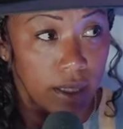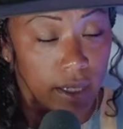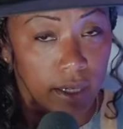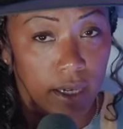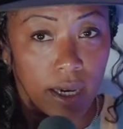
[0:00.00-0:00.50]

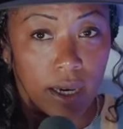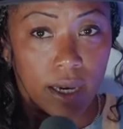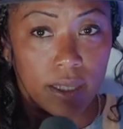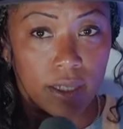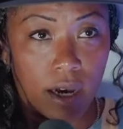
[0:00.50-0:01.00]
think
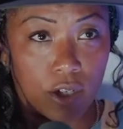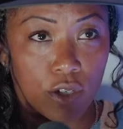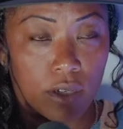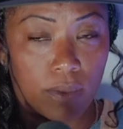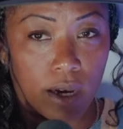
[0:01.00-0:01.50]
it's not
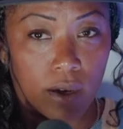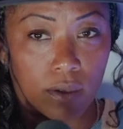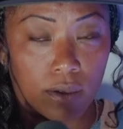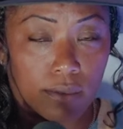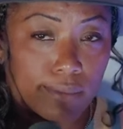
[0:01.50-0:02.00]
just
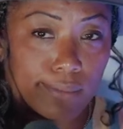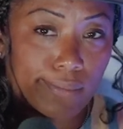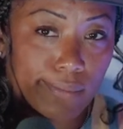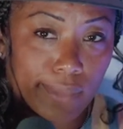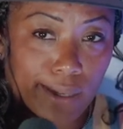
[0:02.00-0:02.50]
about
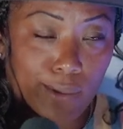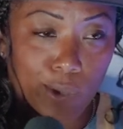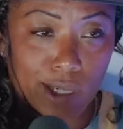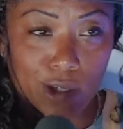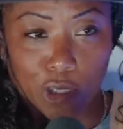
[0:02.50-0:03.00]
like
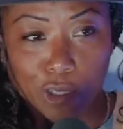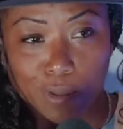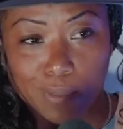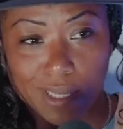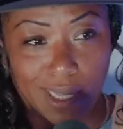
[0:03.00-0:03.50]
wheat
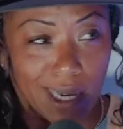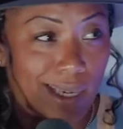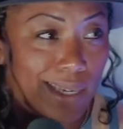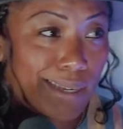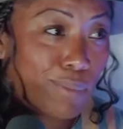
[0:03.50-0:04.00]
germ and
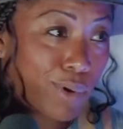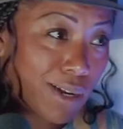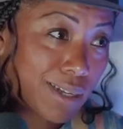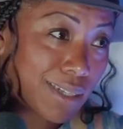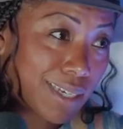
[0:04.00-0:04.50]
like
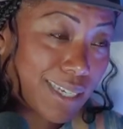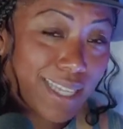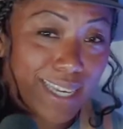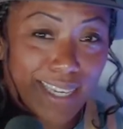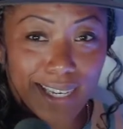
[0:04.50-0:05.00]
broccoli.
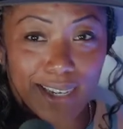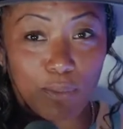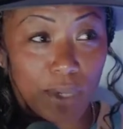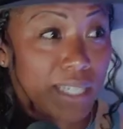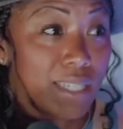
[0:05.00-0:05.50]
Like it
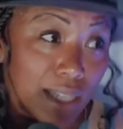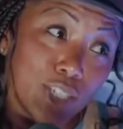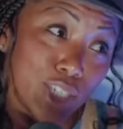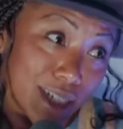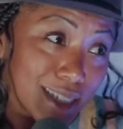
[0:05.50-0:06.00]
could be
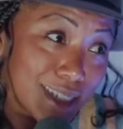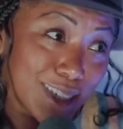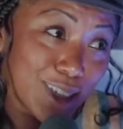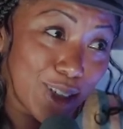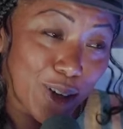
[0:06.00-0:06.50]
delicious,
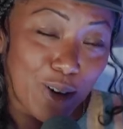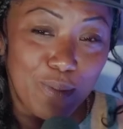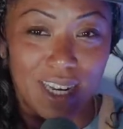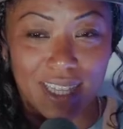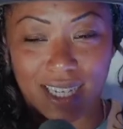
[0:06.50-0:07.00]
you know,
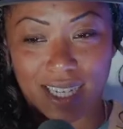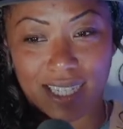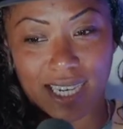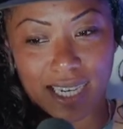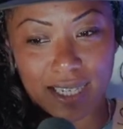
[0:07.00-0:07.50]
but I think
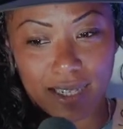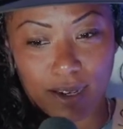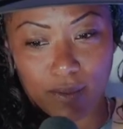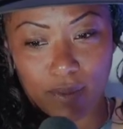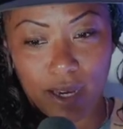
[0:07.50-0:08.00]
it takes
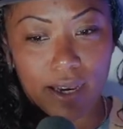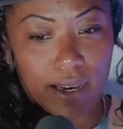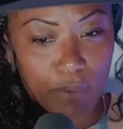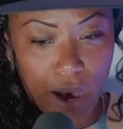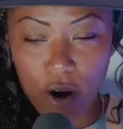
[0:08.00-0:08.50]
some
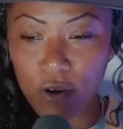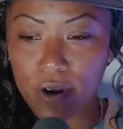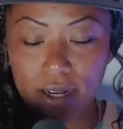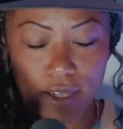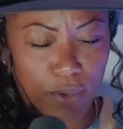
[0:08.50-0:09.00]

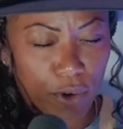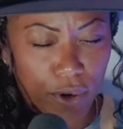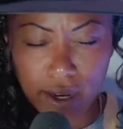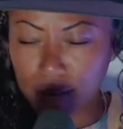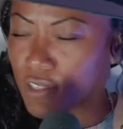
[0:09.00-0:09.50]
empowering, some
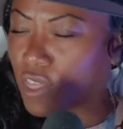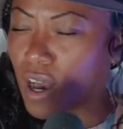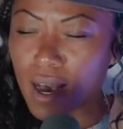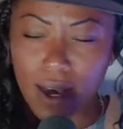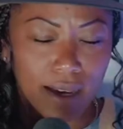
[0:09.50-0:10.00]
creative mm-hmm.
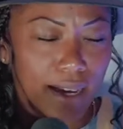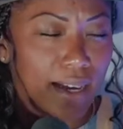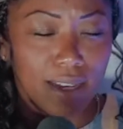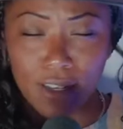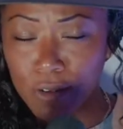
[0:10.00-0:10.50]
thought,
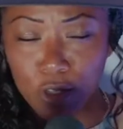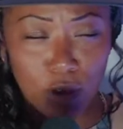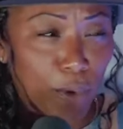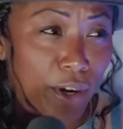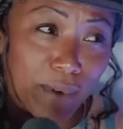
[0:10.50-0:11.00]
you know, to
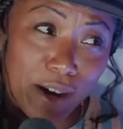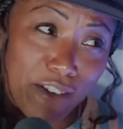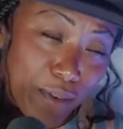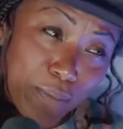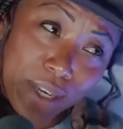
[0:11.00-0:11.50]
your point about
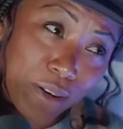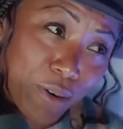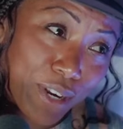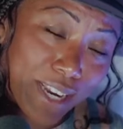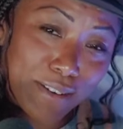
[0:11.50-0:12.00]
everyone being
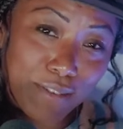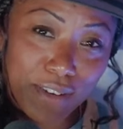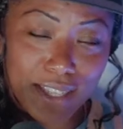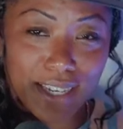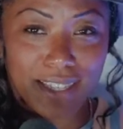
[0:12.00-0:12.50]
creative.
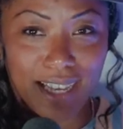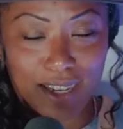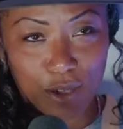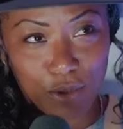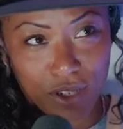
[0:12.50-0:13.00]
I think
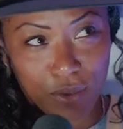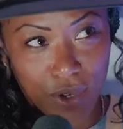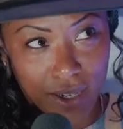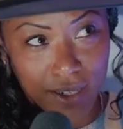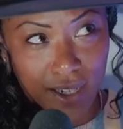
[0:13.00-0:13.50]
that's really
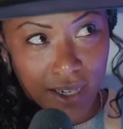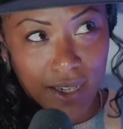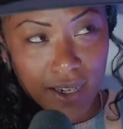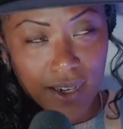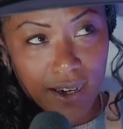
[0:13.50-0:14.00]
what
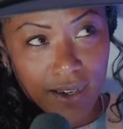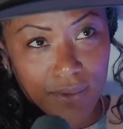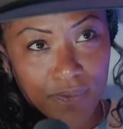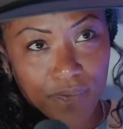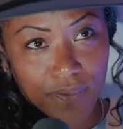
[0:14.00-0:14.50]

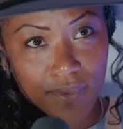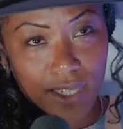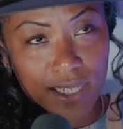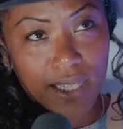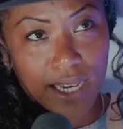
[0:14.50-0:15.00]
um
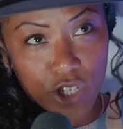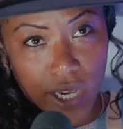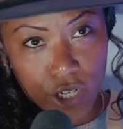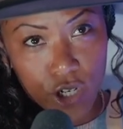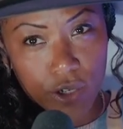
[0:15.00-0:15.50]
it's the
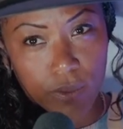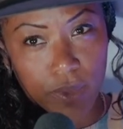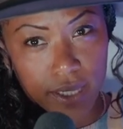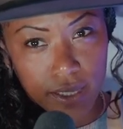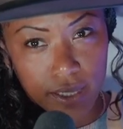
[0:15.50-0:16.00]
educational
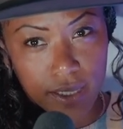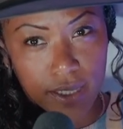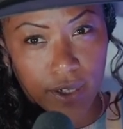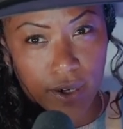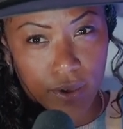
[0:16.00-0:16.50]
piece,
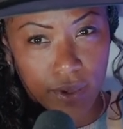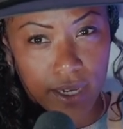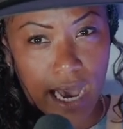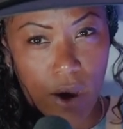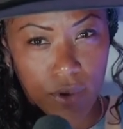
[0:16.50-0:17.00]
you know,
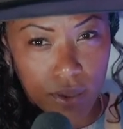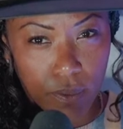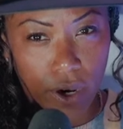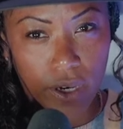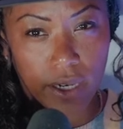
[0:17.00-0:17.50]
and how is it
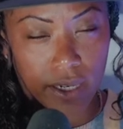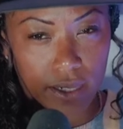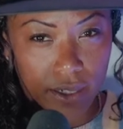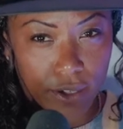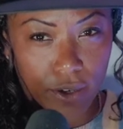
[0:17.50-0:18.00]

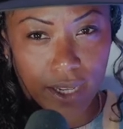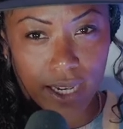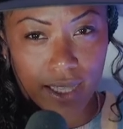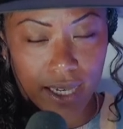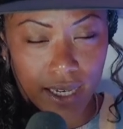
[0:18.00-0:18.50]
marketed? You know,
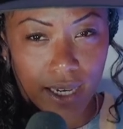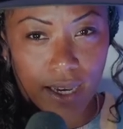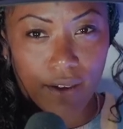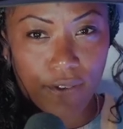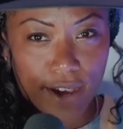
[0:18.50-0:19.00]
like I think
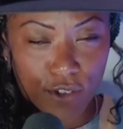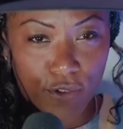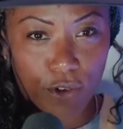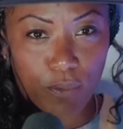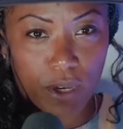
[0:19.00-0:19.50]
fast
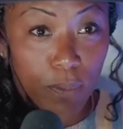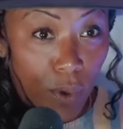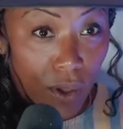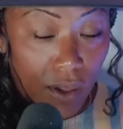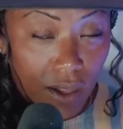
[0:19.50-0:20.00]
food
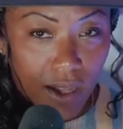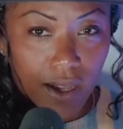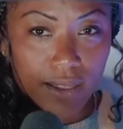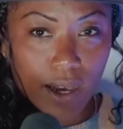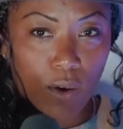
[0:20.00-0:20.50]
people,
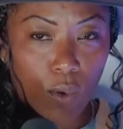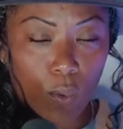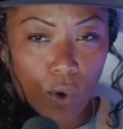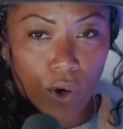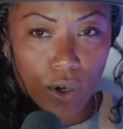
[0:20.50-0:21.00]
that
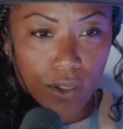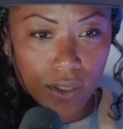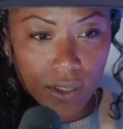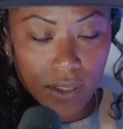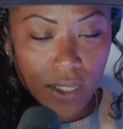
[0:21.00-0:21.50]
whole
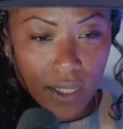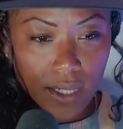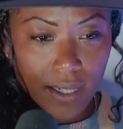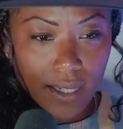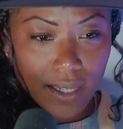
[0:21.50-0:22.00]
world,
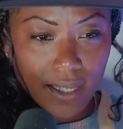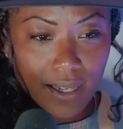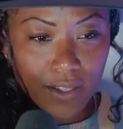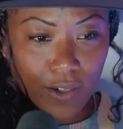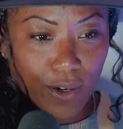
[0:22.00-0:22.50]

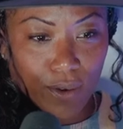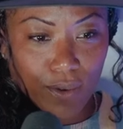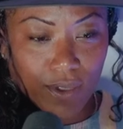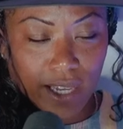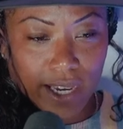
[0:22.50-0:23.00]
you know,
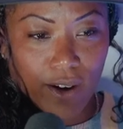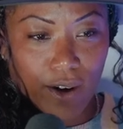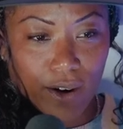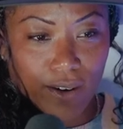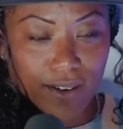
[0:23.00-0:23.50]
they
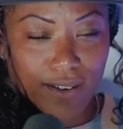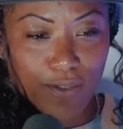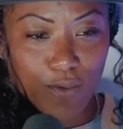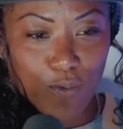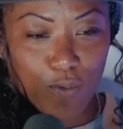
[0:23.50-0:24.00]
are
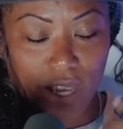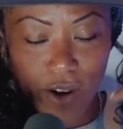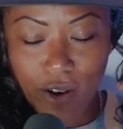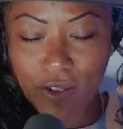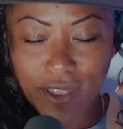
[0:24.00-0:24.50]

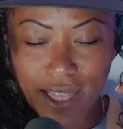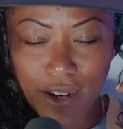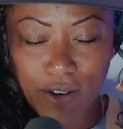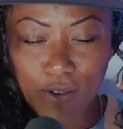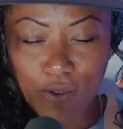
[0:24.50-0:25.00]
they are
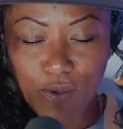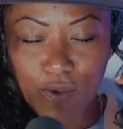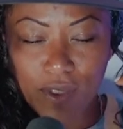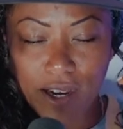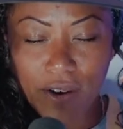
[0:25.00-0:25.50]
they're
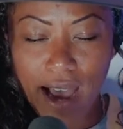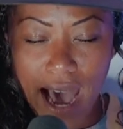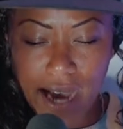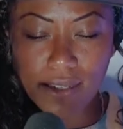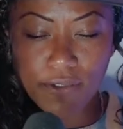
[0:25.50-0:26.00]
they are
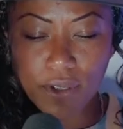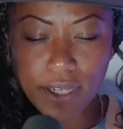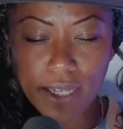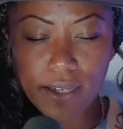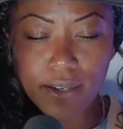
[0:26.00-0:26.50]

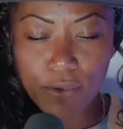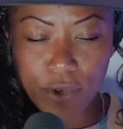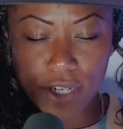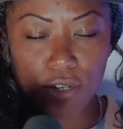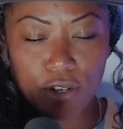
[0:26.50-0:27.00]
actively
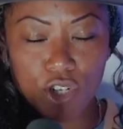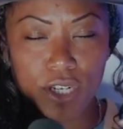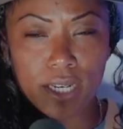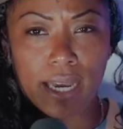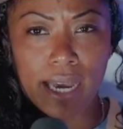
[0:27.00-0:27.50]

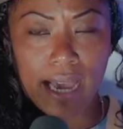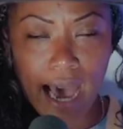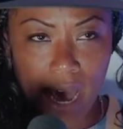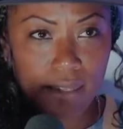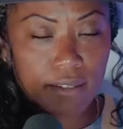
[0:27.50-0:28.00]
researching and
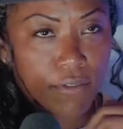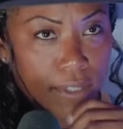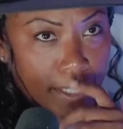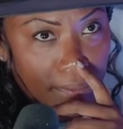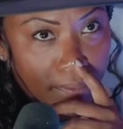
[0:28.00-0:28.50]

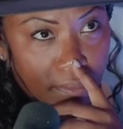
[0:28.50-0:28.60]
actively